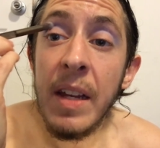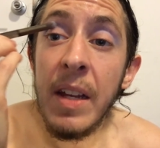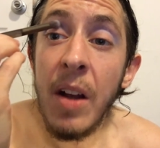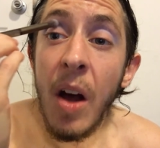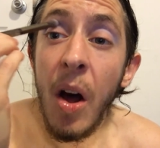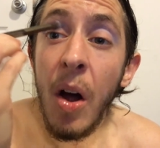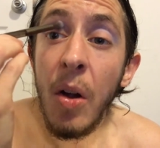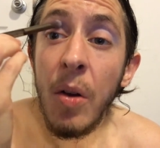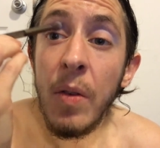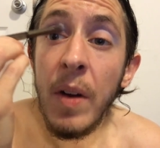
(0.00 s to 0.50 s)

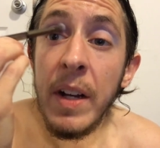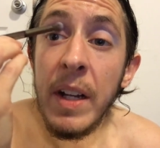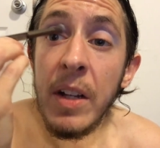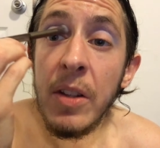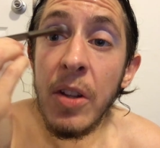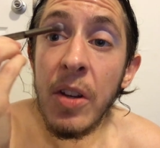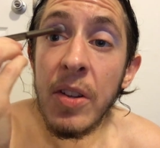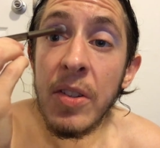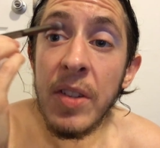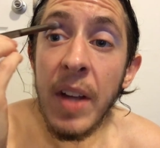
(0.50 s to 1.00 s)
it already
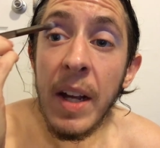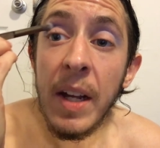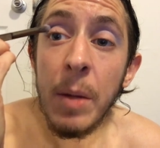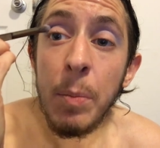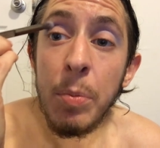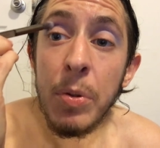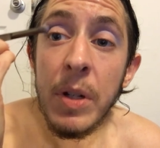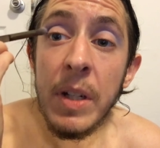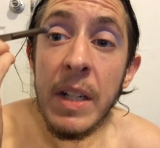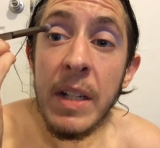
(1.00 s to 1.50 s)
looks like a
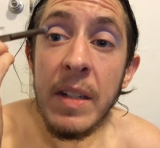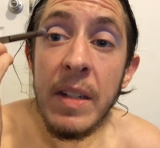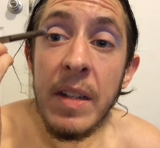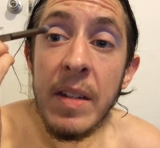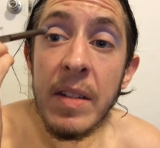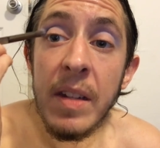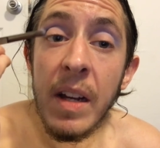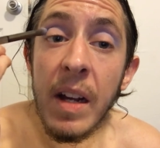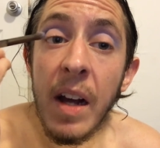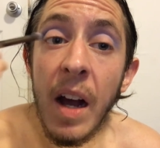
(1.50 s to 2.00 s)
pretty
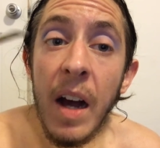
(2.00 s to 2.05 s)
decent